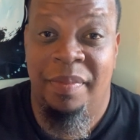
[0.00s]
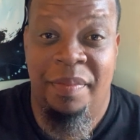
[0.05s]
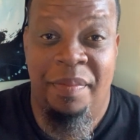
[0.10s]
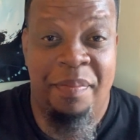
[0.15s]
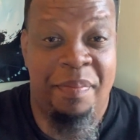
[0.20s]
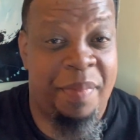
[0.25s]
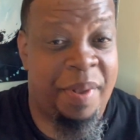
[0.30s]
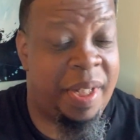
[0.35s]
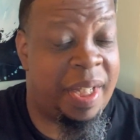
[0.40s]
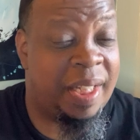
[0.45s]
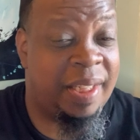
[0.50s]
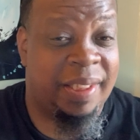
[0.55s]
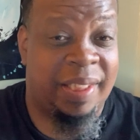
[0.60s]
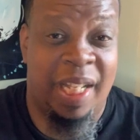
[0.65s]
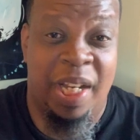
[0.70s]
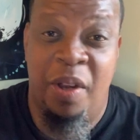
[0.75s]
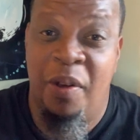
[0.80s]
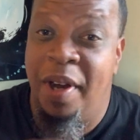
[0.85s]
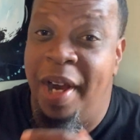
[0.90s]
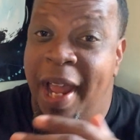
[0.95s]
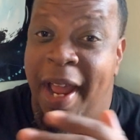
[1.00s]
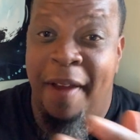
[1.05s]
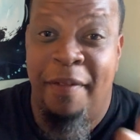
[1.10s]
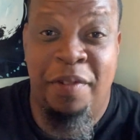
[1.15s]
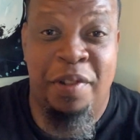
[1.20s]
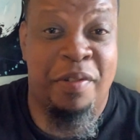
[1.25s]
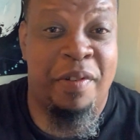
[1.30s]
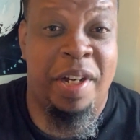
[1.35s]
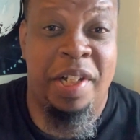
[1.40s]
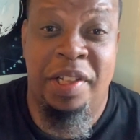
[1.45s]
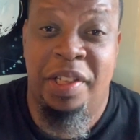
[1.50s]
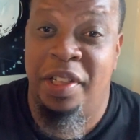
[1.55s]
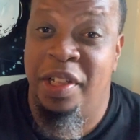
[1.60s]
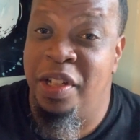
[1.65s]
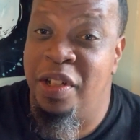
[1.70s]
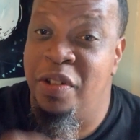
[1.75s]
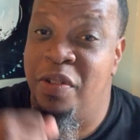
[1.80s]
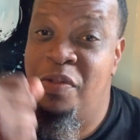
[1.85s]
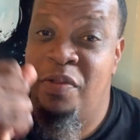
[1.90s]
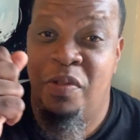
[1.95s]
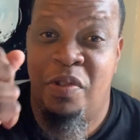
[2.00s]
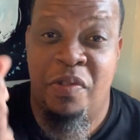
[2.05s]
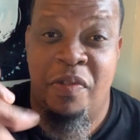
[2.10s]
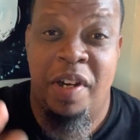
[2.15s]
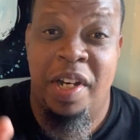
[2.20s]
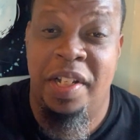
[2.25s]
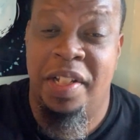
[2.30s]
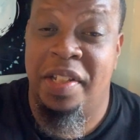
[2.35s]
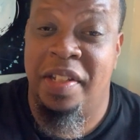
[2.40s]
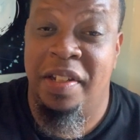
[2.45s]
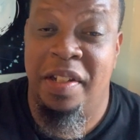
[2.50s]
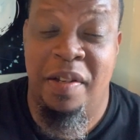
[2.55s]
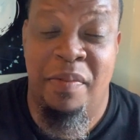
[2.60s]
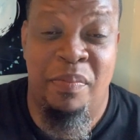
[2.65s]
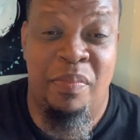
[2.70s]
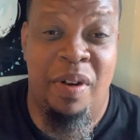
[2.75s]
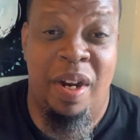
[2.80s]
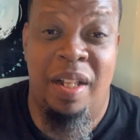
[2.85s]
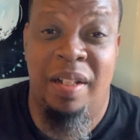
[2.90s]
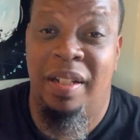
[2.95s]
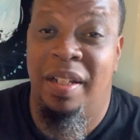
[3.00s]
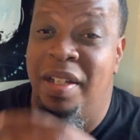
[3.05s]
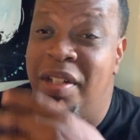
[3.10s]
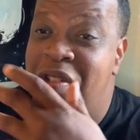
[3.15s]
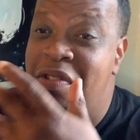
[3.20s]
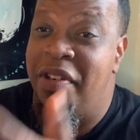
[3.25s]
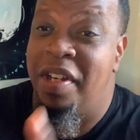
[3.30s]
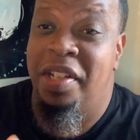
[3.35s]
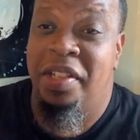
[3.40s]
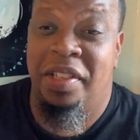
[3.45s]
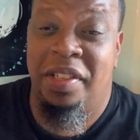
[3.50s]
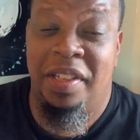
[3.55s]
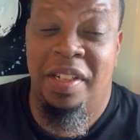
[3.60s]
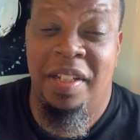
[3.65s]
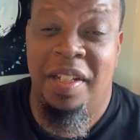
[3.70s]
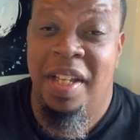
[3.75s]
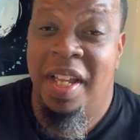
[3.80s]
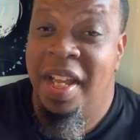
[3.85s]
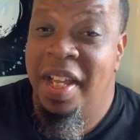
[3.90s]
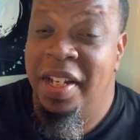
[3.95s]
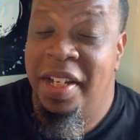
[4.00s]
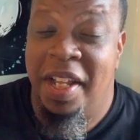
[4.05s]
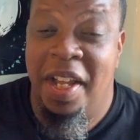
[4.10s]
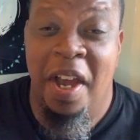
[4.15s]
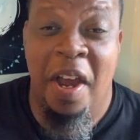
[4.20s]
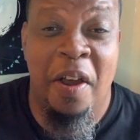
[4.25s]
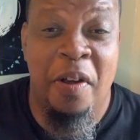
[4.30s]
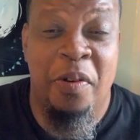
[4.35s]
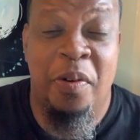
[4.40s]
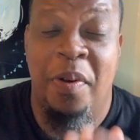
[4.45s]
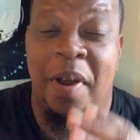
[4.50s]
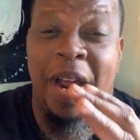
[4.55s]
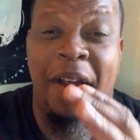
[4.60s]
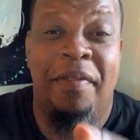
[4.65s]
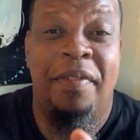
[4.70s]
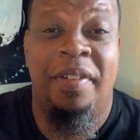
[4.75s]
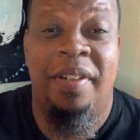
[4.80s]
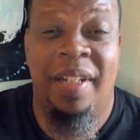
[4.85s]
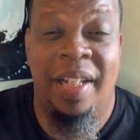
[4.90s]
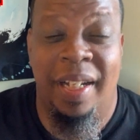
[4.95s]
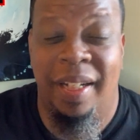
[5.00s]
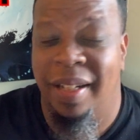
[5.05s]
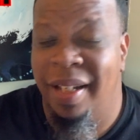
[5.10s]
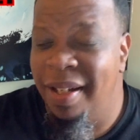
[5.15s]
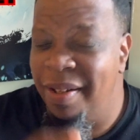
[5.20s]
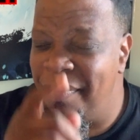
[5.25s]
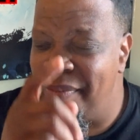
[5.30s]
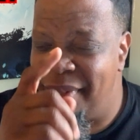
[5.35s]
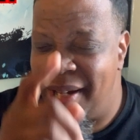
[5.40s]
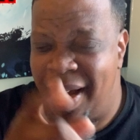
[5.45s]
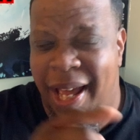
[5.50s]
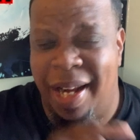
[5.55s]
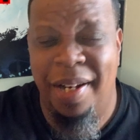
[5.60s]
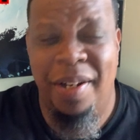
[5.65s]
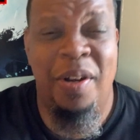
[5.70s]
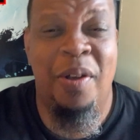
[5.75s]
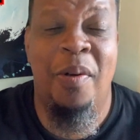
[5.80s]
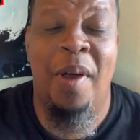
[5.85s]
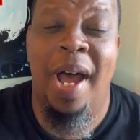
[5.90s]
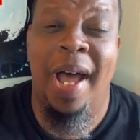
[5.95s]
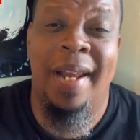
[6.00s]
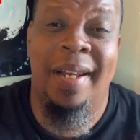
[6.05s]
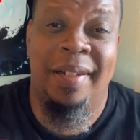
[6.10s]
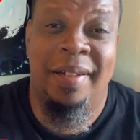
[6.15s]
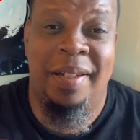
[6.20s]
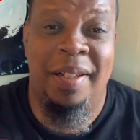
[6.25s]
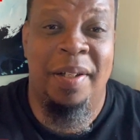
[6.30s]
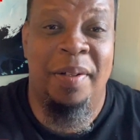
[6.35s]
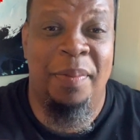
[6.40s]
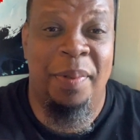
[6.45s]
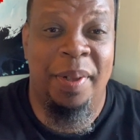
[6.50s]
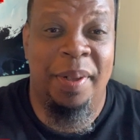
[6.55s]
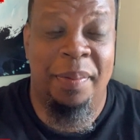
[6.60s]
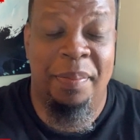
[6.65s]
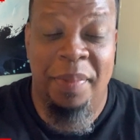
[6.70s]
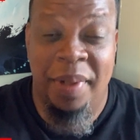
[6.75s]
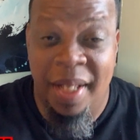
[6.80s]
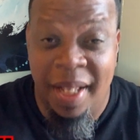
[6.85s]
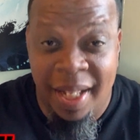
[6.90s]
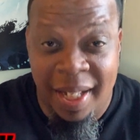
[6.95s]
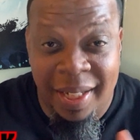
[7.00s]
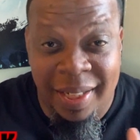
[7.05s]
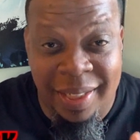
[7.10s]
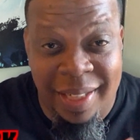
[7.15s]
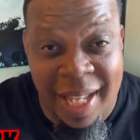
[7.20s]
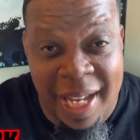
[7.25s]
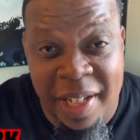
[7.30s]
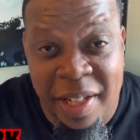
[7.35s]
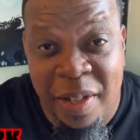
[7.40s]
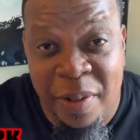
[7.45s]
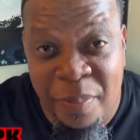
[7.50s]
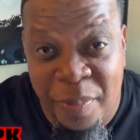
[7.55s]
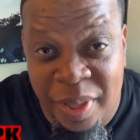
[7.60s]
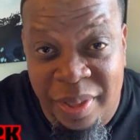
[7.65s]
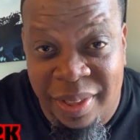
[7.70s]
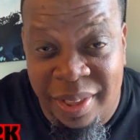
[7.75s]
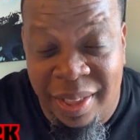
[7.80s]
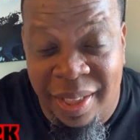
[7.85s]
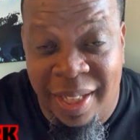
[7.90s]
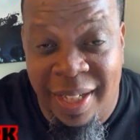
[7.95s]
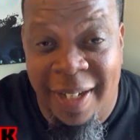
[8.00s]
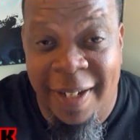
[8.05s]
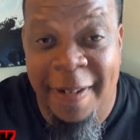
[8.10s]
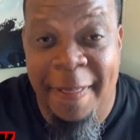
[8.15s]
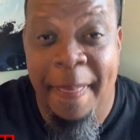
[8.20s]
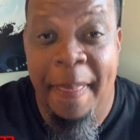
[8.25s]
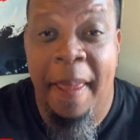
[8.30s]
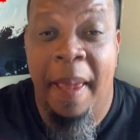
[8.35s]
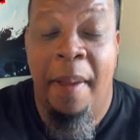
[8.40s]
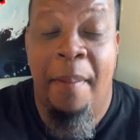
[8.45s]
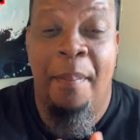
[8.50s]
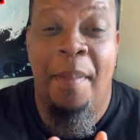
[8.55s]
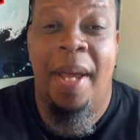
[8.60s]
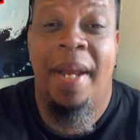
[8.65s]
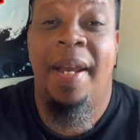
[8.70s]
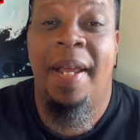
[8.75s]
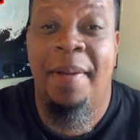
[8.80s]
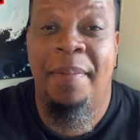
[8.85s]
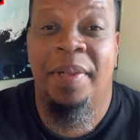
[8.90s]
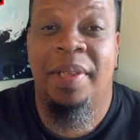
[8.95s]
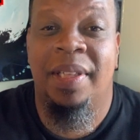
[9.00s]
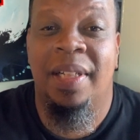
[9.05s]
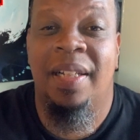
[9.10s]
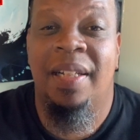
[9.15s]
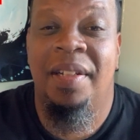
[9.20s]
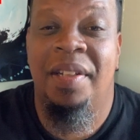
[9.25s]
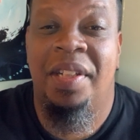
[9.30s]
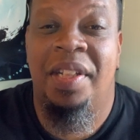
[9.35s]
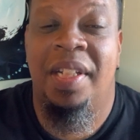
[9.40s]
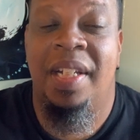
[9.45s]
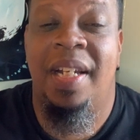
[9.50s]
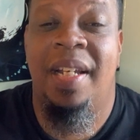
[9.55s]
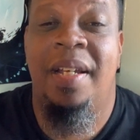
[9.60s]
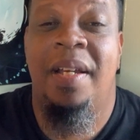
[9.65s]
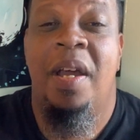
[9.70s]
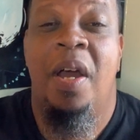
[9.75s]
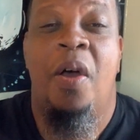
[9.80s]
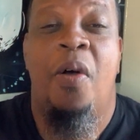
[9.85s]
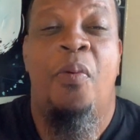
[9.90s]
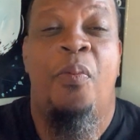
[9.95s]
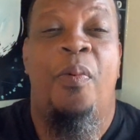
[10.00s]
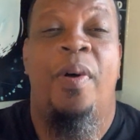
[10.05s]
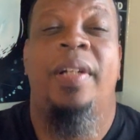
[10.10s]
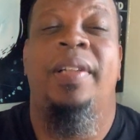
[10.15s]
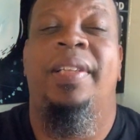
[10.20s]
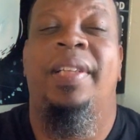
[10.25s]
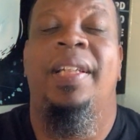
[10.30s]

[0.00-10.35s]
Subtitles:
Because they're going to have traits of you, traits of your brother, traits of their uncle, everything. Got to know how to deal with them. Thank you once again. My name is Illa G. Once